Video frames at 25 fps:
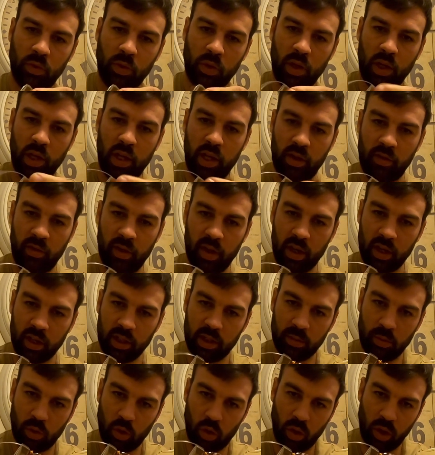Leaving a
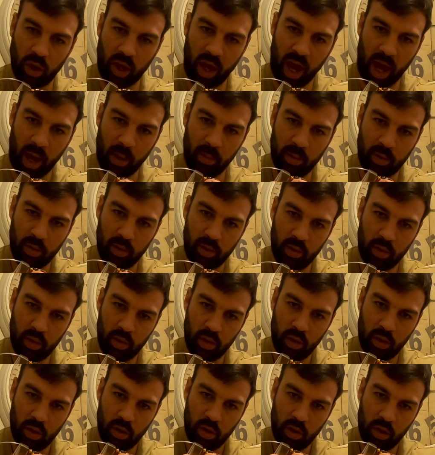small gap
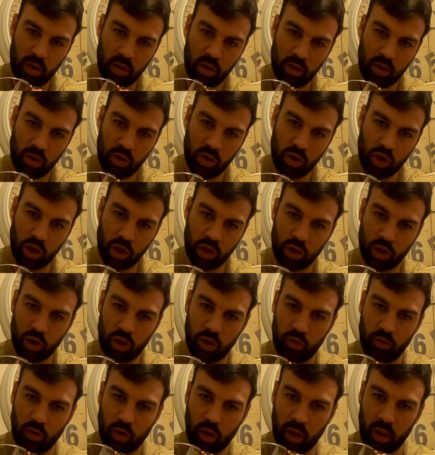just so
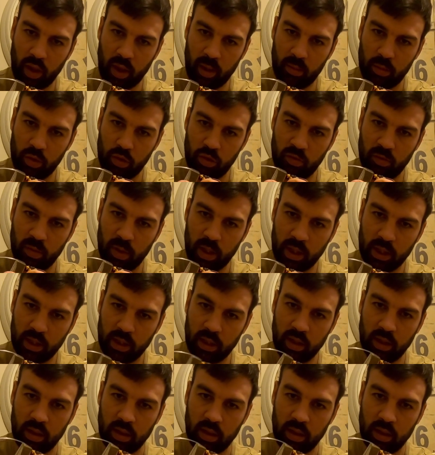you've got that movement.